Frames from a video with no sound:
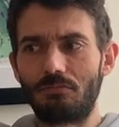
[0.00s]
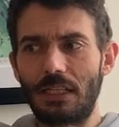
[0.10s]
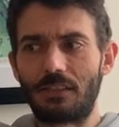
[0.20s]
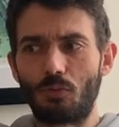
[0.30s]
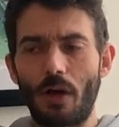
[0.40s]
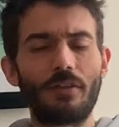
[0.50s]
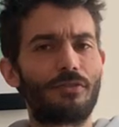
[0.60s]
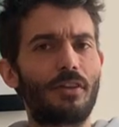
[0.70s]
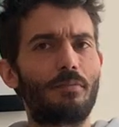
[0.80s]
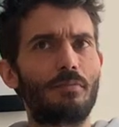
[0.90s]
it's one
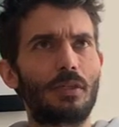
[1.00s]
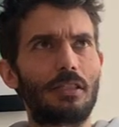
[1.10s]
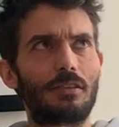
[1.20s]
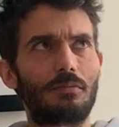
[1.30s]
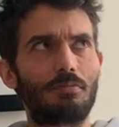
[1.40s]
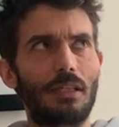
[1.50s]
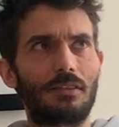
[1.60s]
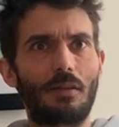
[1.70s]
of the it's it's